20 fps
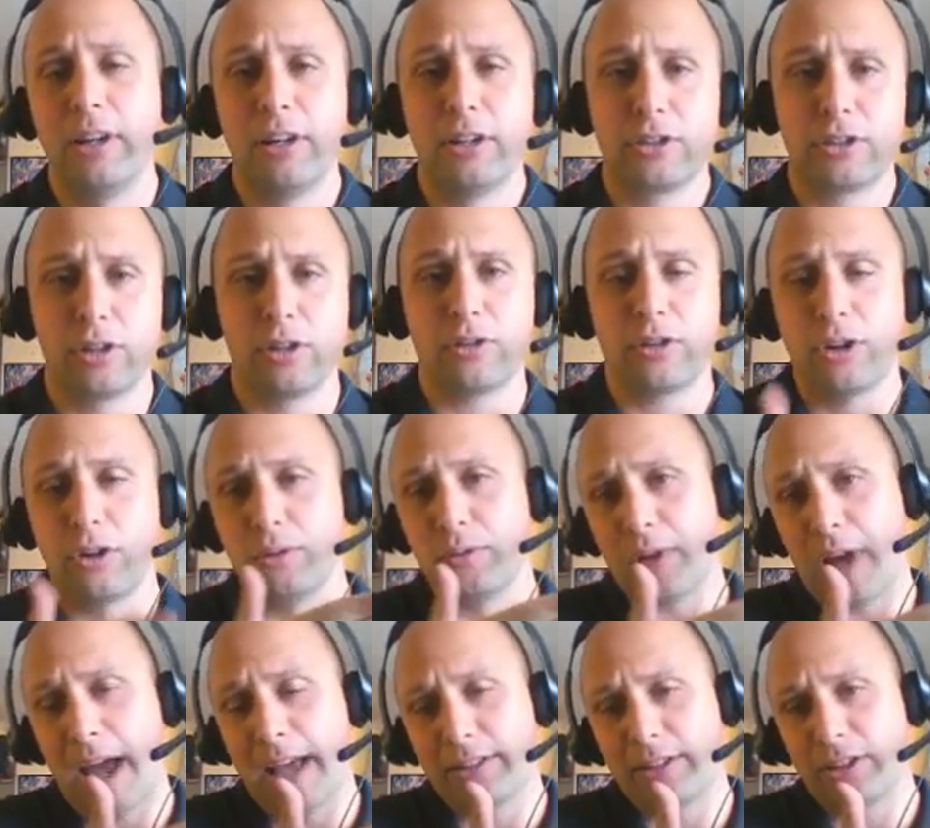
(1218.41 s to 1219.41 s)
So,
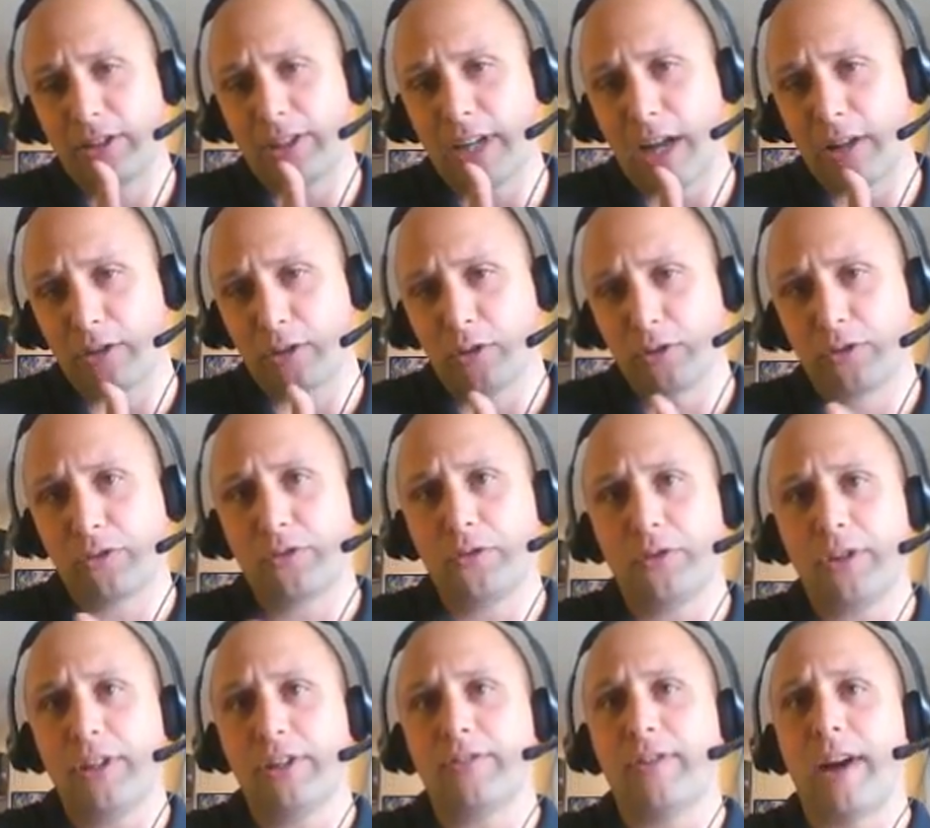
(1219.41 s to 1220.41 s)
as the child goes through
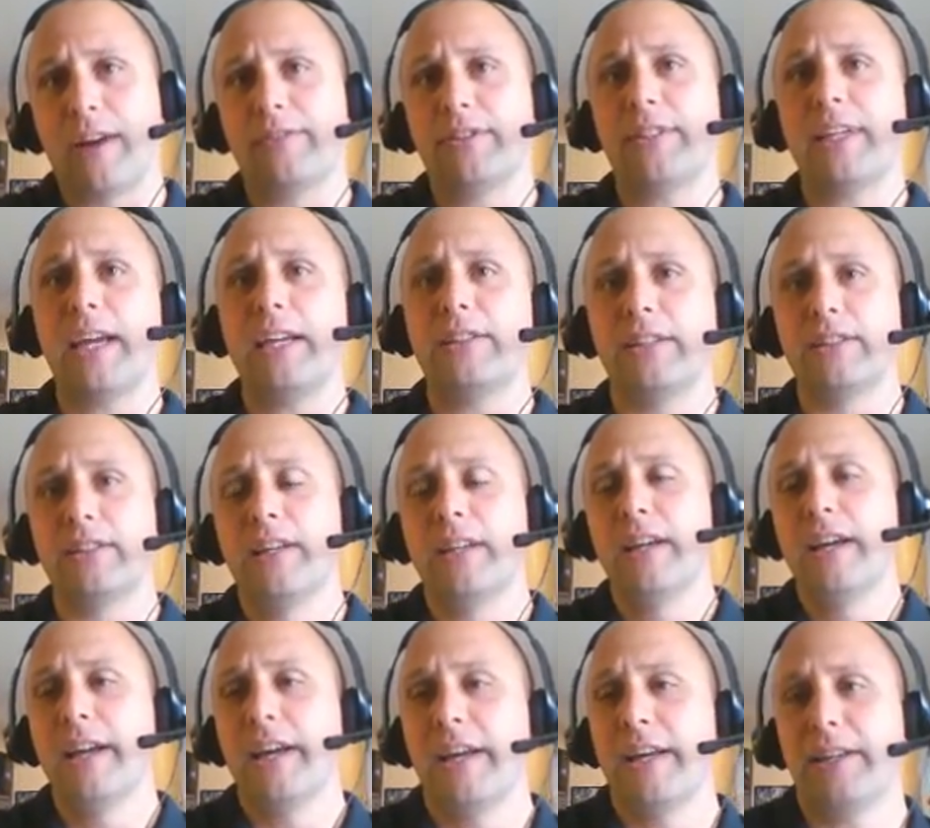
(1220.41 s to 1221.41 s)
these 5 stages,
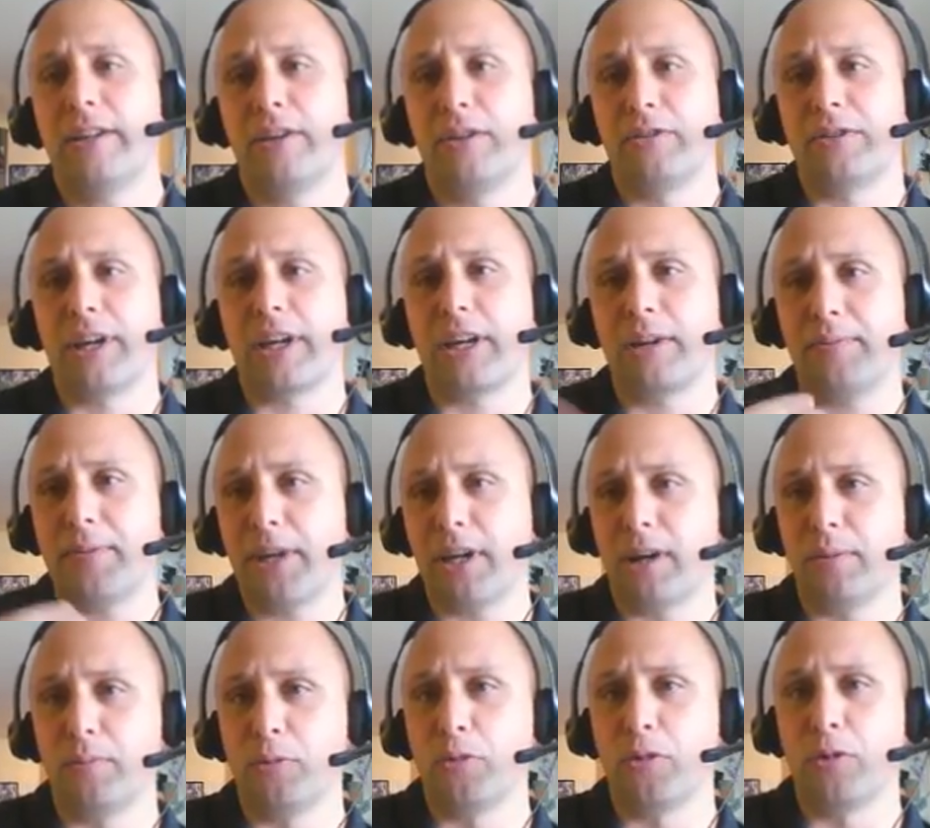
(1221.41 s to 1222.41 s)
they're going to
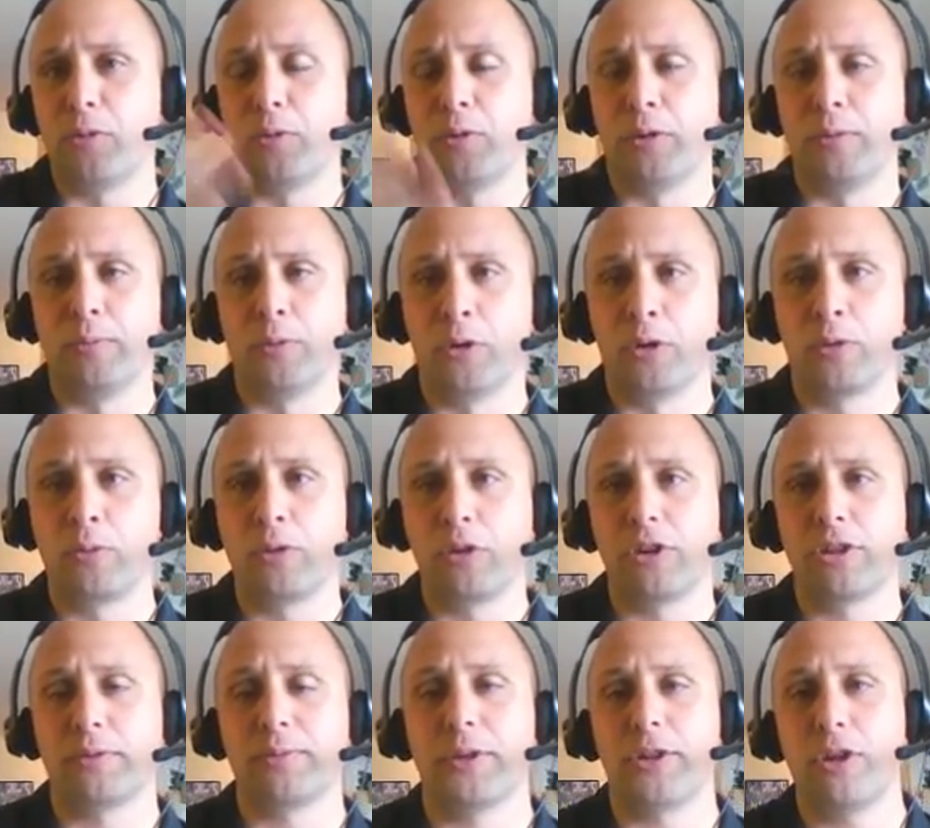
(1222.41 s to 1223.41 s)
pick up more and more
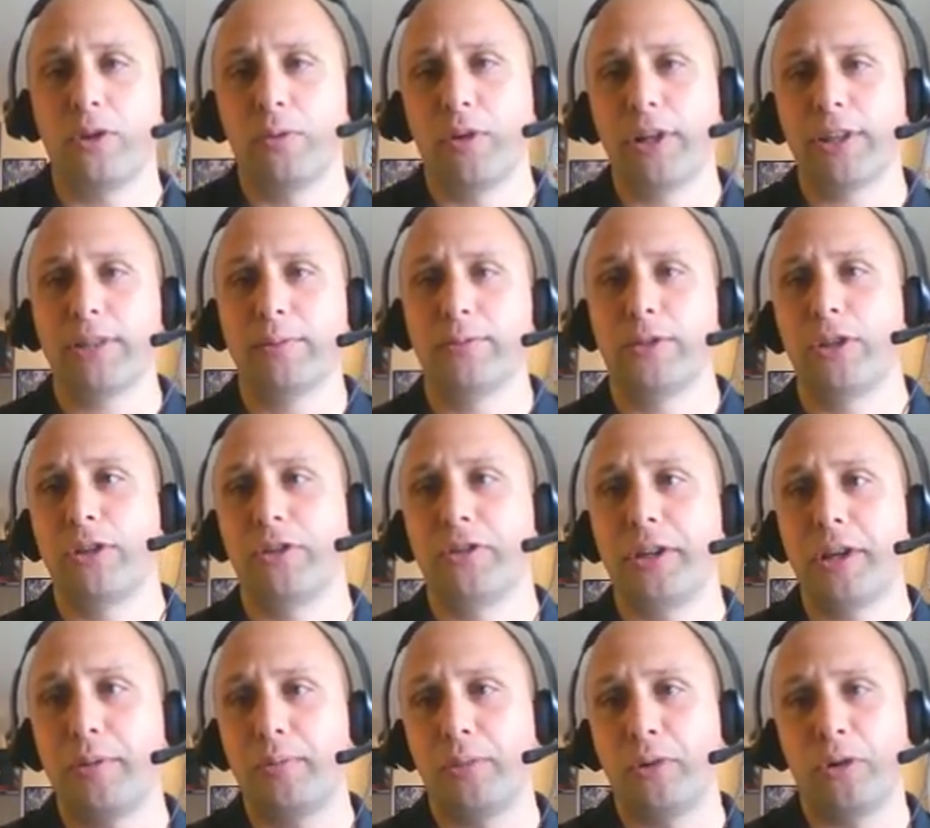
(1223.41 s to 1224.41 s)
words, but you want them to
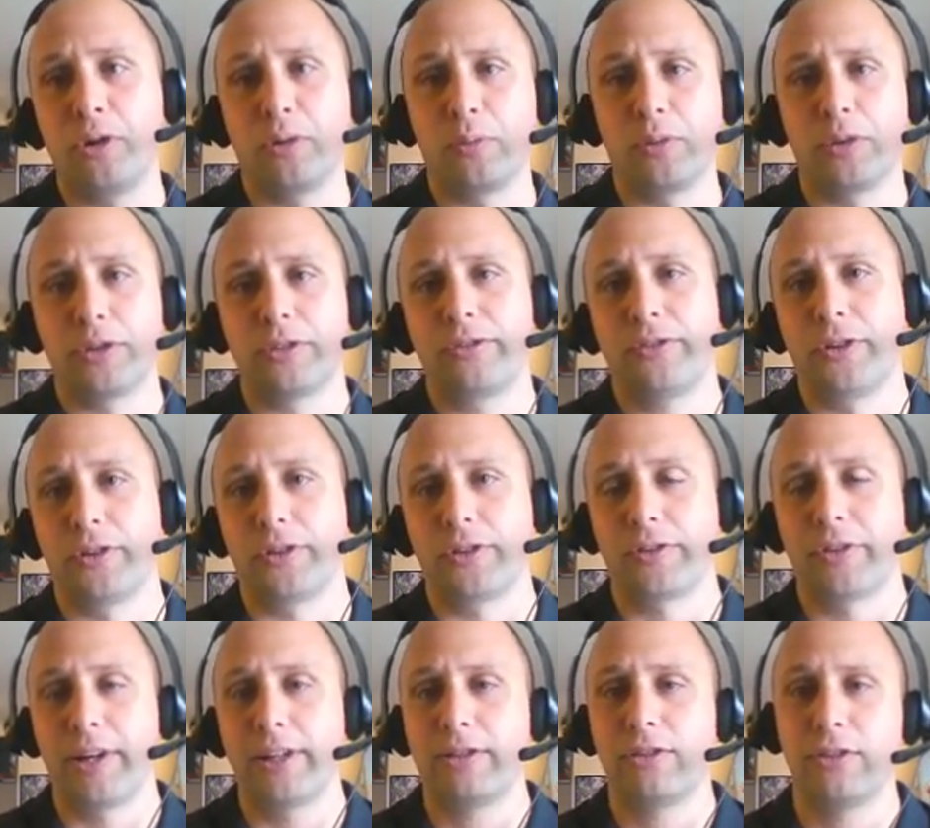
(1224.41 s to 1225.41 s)
learn the important words first, right?